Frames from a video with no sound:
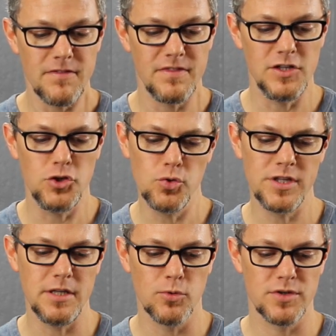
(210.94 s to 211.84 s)
The new
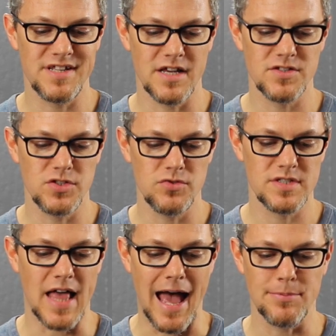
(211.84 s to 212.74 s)
keyboard does
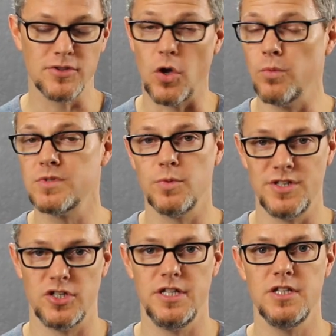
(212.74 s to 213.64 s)
use the Apple Dome
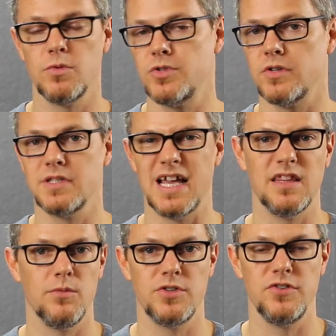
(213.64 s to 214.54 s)
switch keys, which are
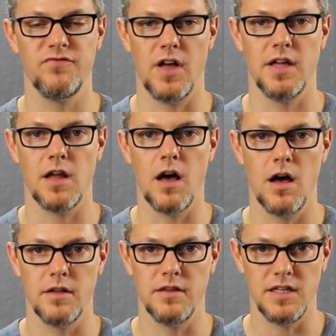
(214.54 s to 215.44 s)
exactly what you find
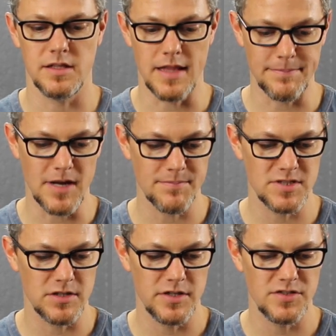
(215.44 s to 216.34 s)
on the laptop
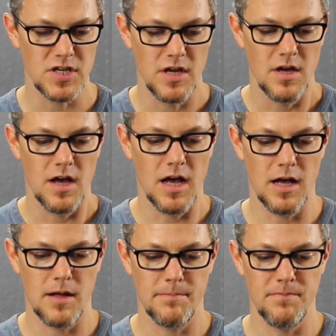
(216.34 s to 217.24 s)
series.
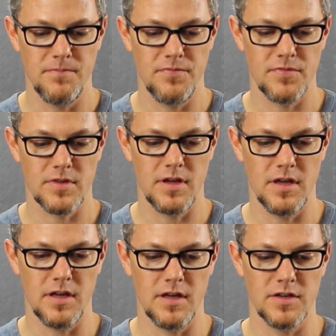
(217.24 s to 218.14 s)
So
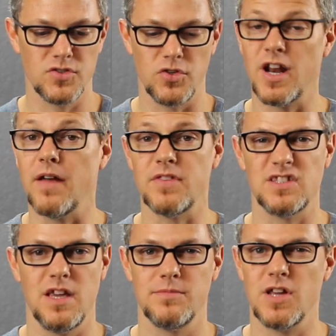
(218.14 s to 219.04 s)
you're going to have the
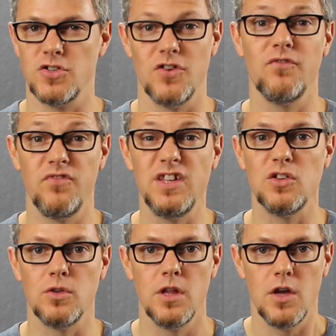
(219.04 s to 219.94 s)
same touch and
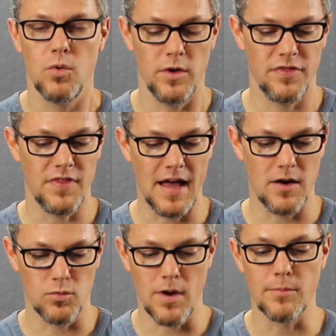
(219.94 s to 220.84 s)
feel with
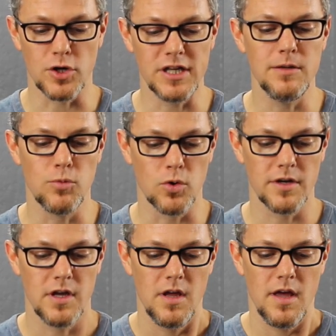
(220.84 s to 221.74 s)
that rubber
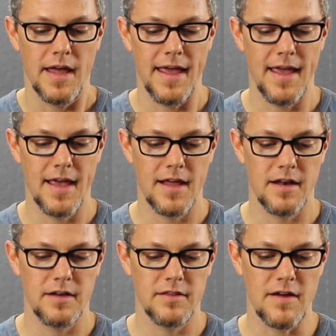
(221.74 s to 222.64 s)
keyboard.
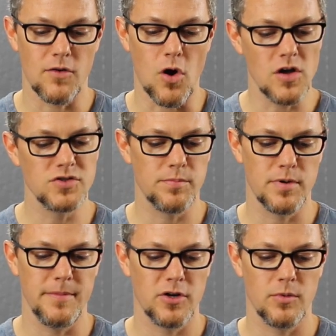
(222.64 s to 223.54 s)
And they are also
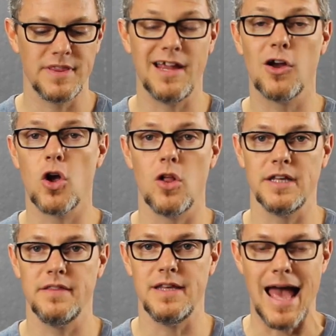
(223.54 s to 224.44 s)
premiering what they are
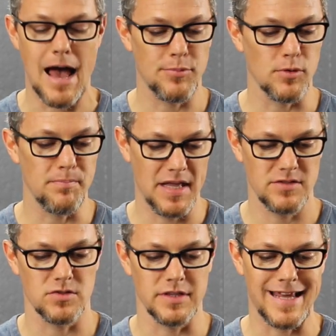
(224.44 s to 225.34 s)
calling the Apple
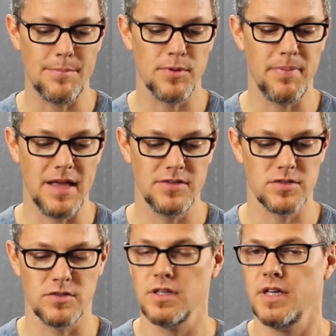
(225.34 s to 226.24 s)
Pencil. The Apple
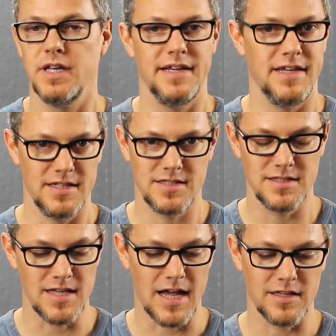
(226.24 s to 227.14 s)
Pencil, it's a
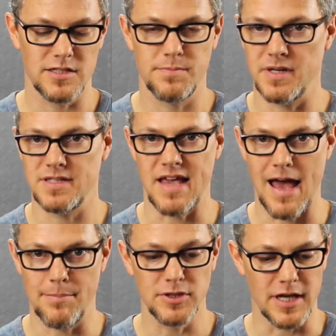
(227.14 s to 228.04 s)
stylus, but it's
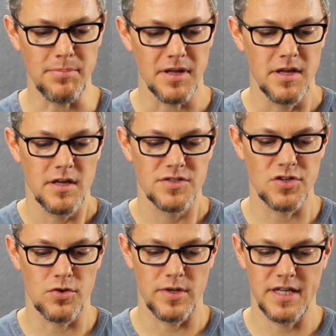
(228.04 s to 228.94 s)
appled up.
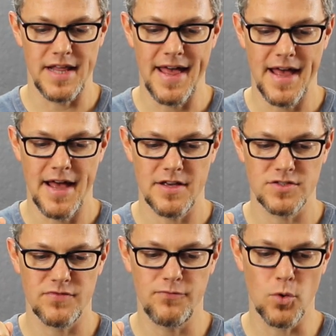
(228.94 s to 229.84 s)
So it
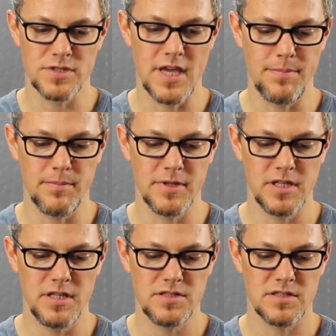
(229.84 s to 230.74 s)
has force
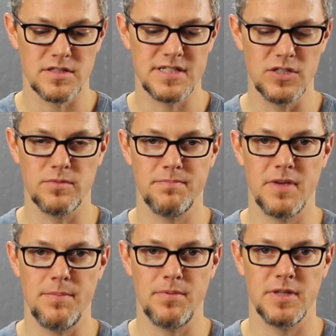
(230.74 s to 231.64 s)
capabilities, tilt
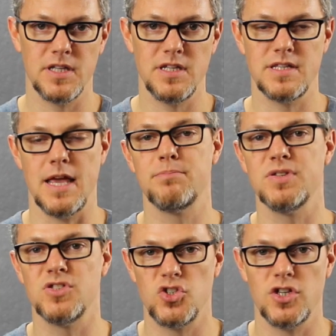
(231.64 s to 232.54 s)
capabilities, and
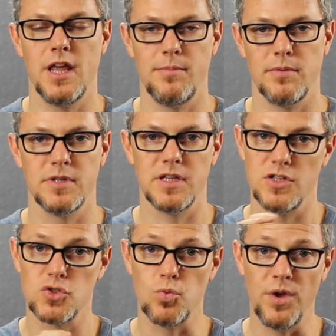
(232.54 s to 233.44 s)
position
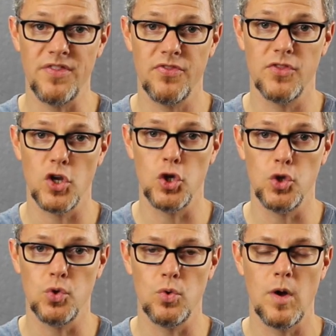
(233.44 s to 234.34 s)
capabilities with the
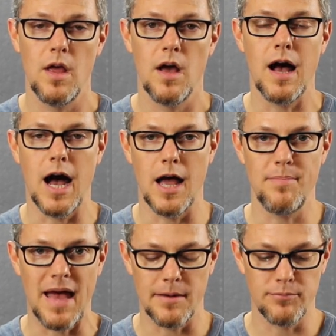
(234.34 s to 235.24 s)
new
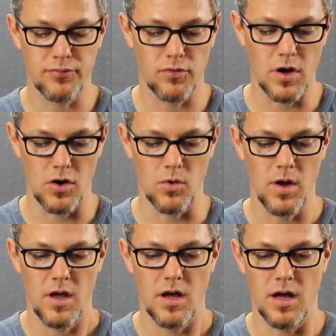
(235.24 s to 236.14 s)
iPad Pro
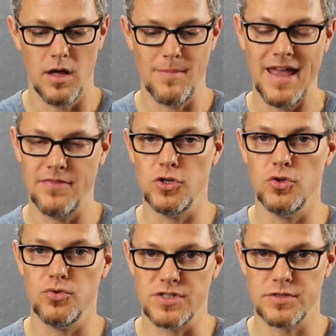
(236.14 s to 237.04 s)
and the
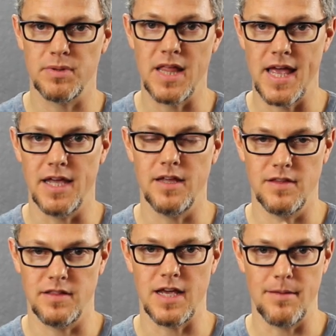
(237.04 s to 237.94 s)
new display
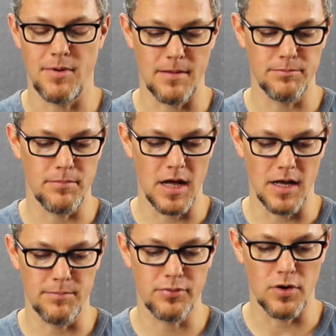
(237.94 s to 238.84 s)
that the
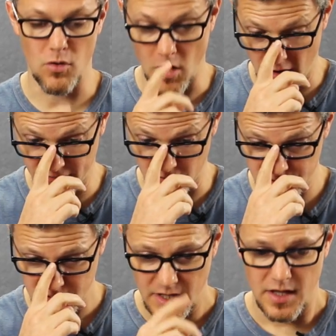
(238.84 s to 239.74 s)
iPad Pro offers.